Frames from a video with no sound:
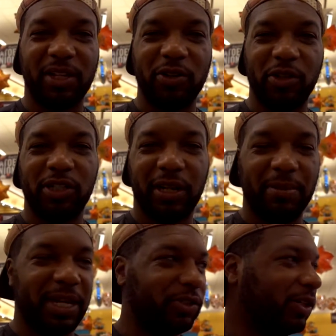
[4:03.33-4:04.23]
like, yo, you're a
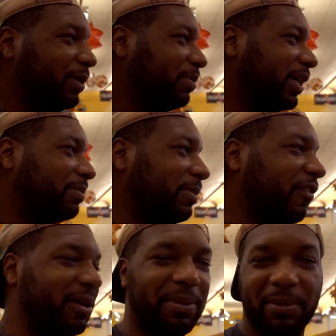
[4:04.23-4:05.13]
dumbass, you didn't pick up the
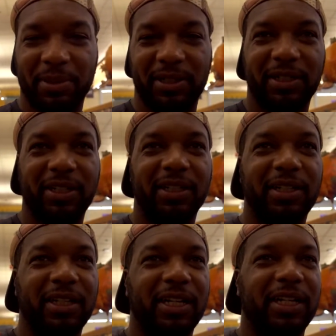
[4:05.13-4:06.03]
right pepper.
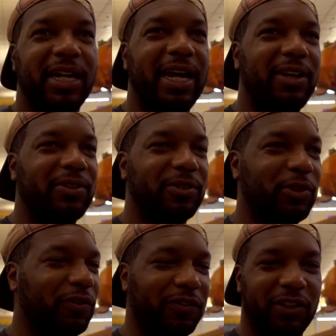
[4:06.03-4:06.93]
And now
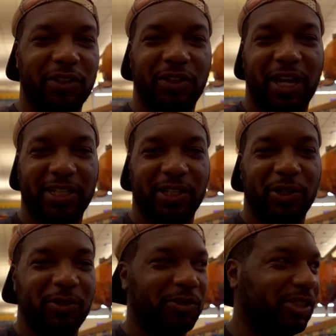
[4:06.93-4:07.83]
you feel as
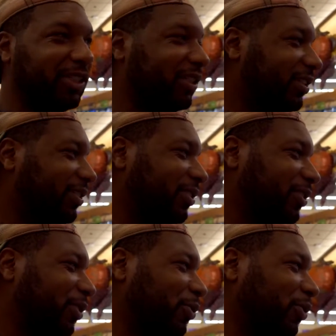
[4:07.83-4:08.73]
though she
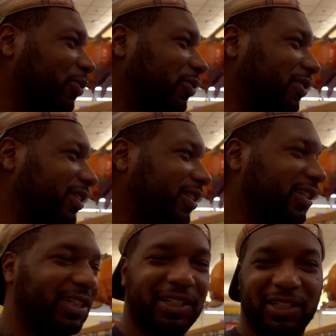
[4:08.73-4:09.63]
told you
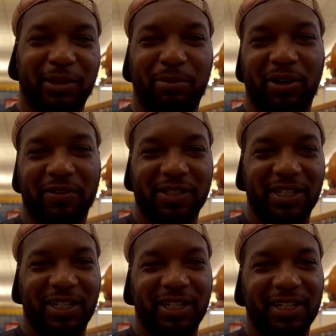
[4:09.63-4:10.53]
your breath
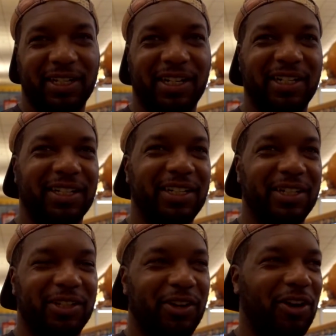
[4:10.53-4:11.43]
stink and
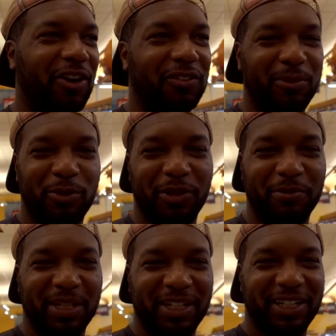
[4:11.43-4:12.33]
you're horrible in
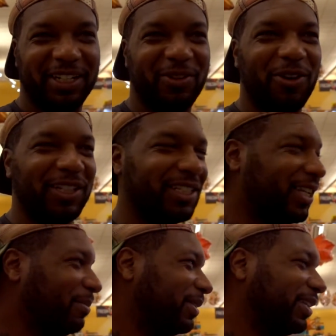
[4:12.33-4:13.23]
bed and all these
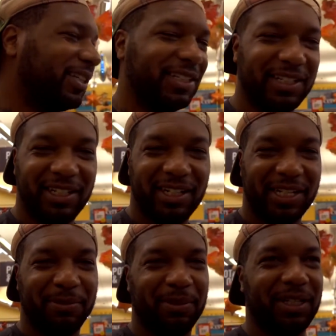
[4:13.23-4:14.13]
type of things.
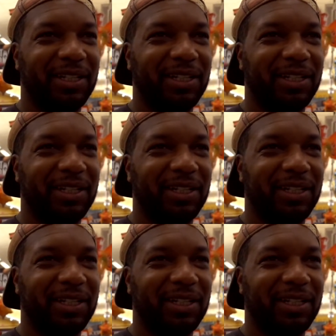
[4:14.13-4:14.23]
That's me